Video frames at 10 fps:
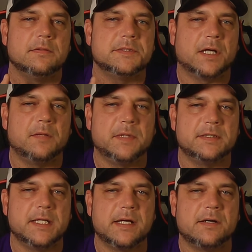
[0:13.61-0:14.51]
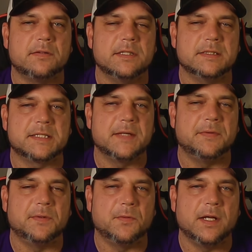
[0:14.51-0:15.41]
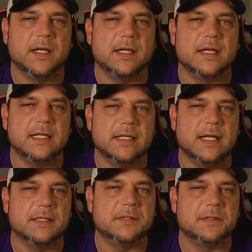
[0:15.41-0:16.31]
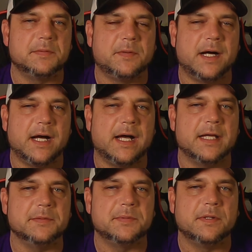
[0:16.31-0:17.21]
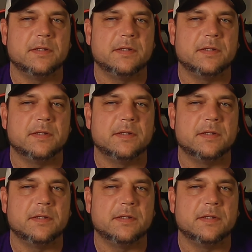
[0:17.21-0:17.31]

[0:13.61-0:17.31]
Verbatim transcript: Shawn Mandel is giving away a Ender five